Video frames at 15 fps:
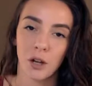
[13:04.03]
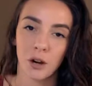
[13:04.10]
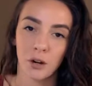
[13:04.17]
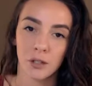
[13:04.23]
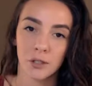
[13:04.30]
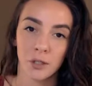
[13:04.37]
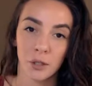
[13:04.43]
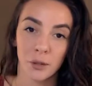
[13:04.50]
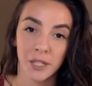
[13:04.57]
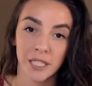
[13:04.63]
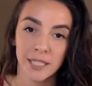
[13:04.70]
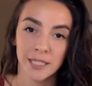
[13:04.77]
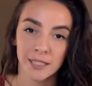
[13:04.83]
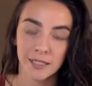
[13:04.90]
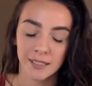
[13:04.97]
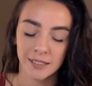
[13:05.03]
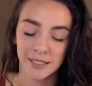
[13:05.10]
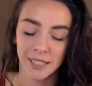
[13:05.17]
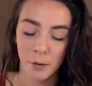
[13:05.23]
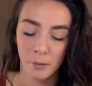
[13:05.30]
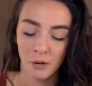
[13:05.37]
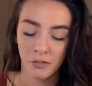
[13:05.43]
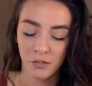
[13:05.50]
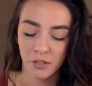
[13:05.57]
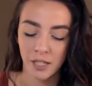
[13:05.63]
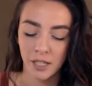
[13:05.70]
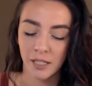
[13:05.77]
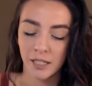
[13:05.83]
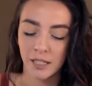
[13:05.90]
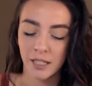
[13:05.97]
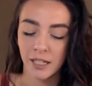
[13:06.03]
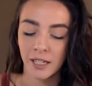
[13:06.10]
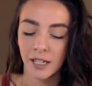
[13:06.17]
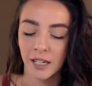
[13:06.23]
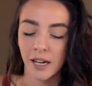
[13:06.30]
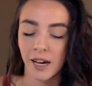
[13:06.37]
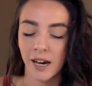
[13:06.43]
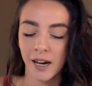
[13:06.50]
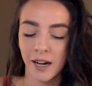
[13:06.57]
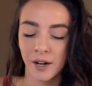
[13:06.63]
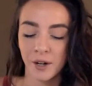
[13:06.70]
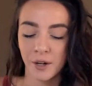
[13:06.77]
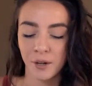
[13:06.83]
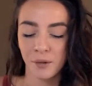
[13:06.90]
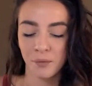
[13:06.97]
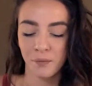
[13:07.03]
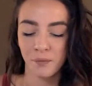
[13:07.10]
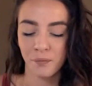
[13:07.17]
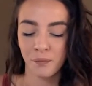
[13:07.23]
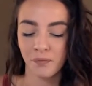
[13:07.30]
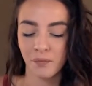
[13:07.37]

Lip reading: all knowing type of thing. Don't